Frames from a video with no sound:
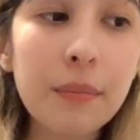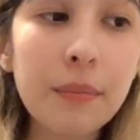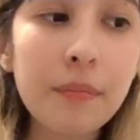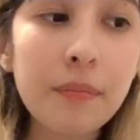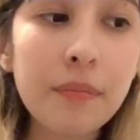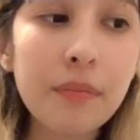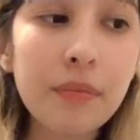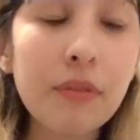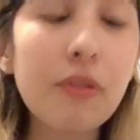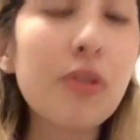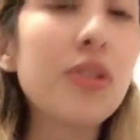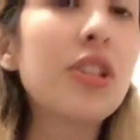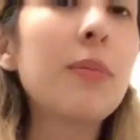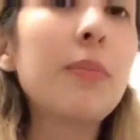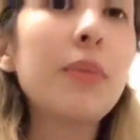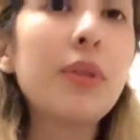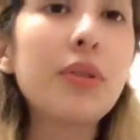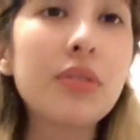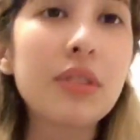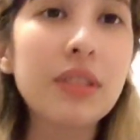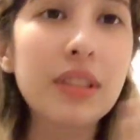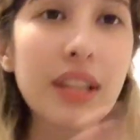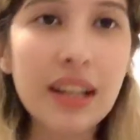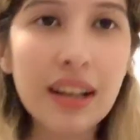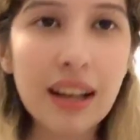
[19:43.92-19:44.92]
For example,
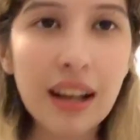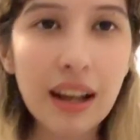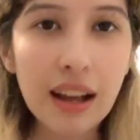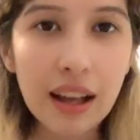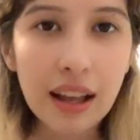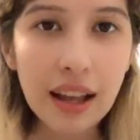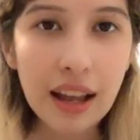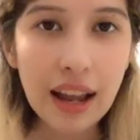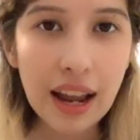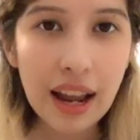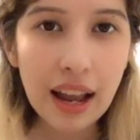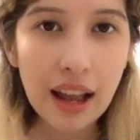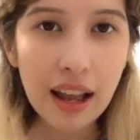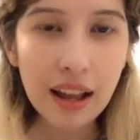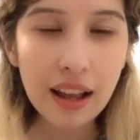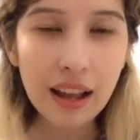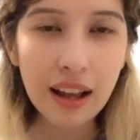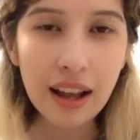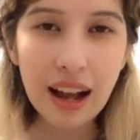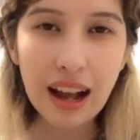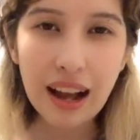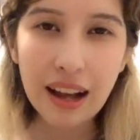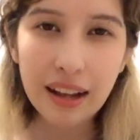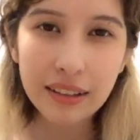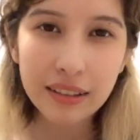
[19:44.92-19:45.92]
like
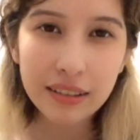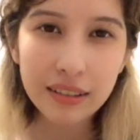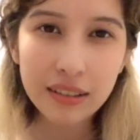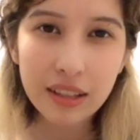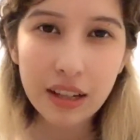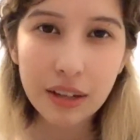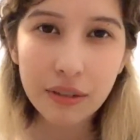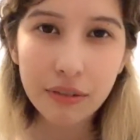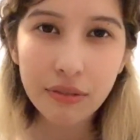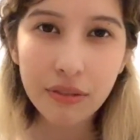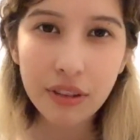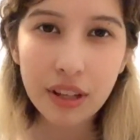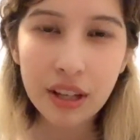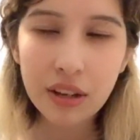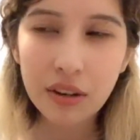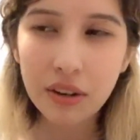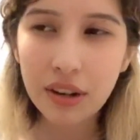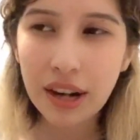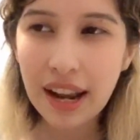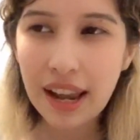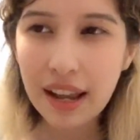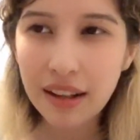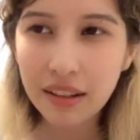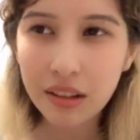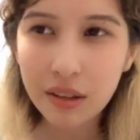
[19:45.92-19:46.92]
An-Cafe or
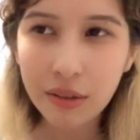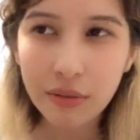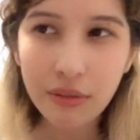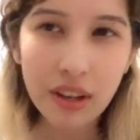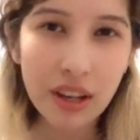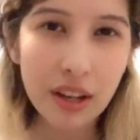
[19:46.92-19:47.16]
An-Cafe,